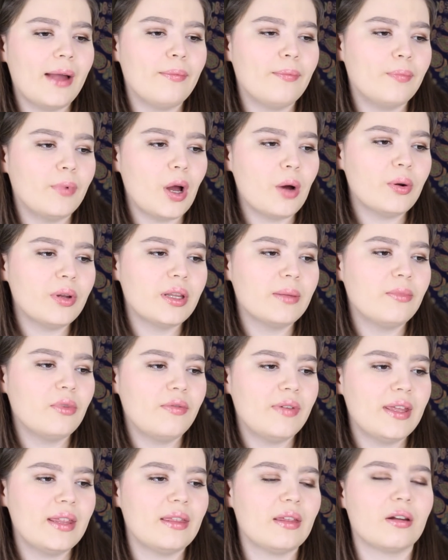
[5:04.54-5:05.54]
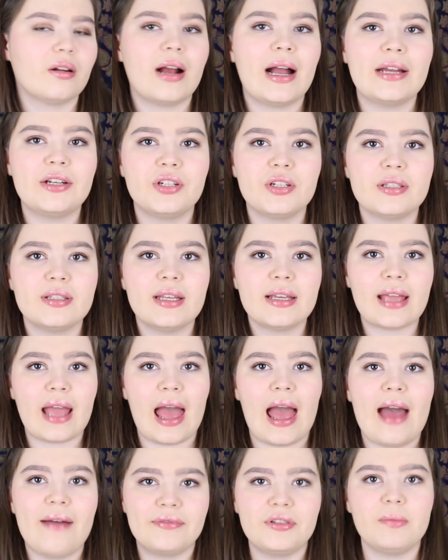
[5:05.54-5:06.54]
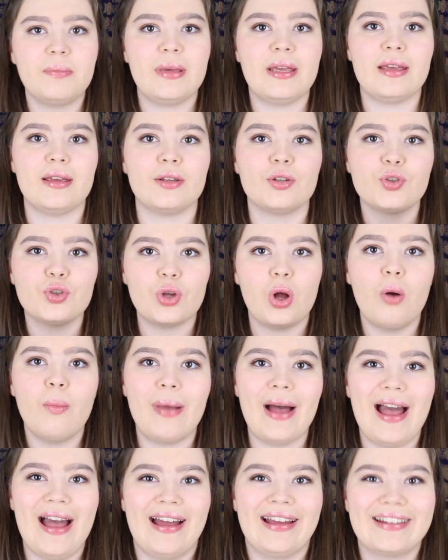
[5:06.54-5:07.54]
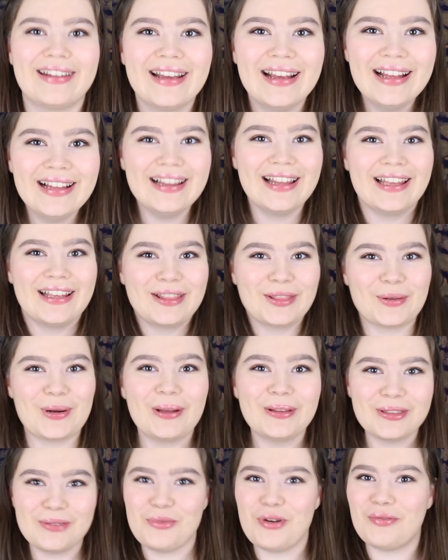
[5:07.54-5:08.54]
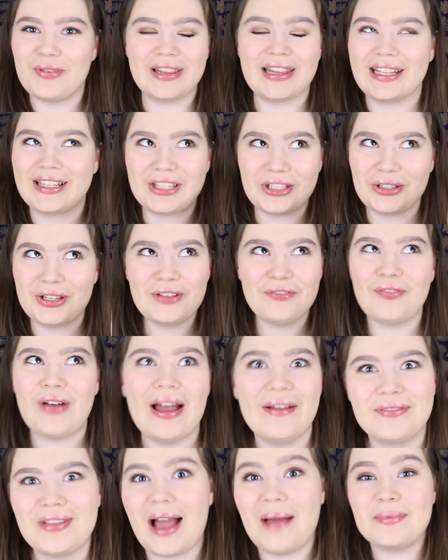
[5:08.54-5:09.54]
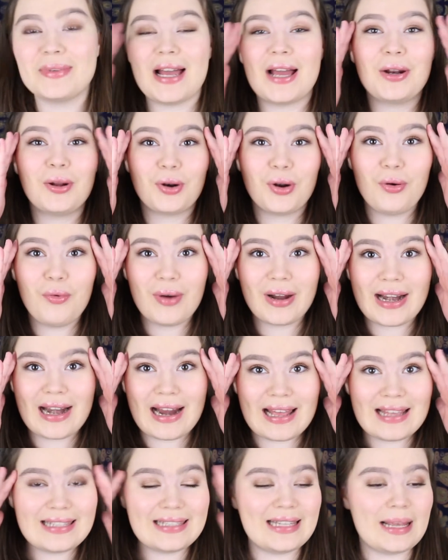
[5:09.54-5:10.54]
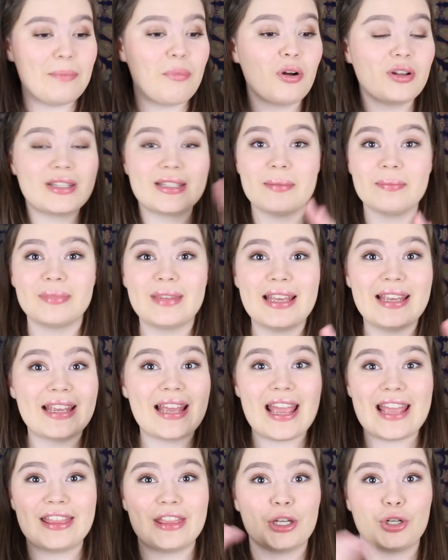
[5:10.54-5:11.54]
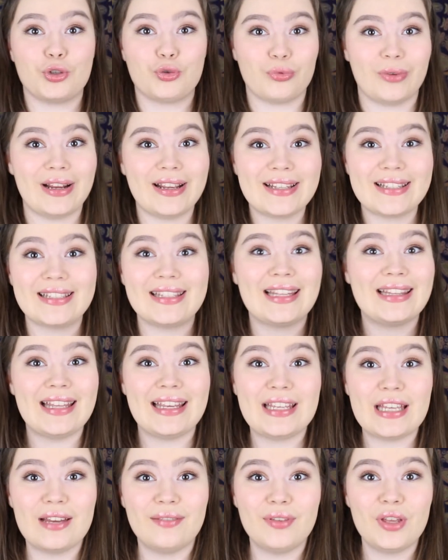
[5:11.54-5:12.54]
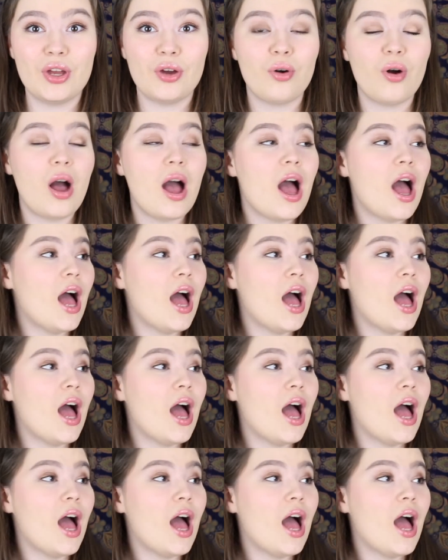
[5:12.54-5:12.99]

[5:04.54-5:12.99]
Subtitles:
I go to the movie theater, I just like have to pee so bad, like throughout the movie, like literally 5 times. I don't know what it is. They put something in the drinks that they give you.